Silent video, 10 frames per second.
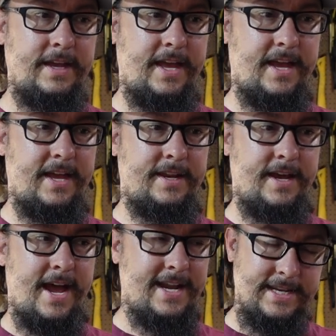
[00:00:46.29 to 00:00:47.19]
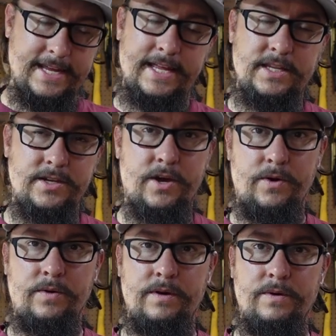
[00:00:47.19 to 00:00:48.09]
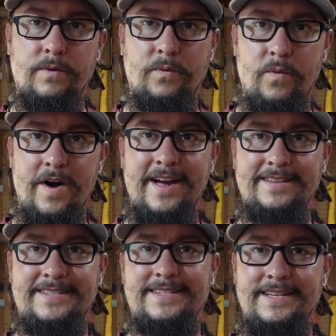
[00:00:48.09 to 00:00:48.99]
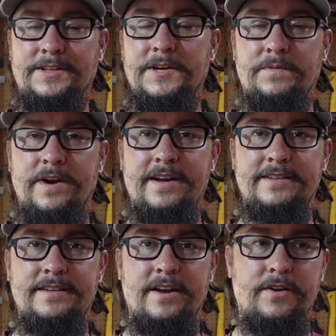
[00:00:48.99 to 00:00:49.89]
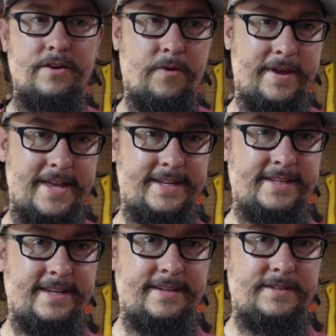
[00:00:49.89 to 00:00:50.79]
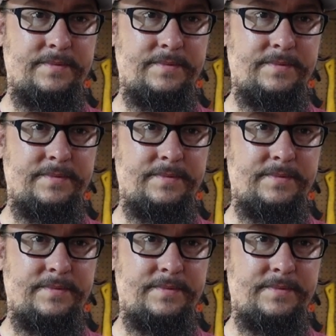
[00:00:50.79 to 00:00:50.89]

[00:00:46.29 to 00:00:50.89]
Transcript: and I didn't know what steel it was going into this,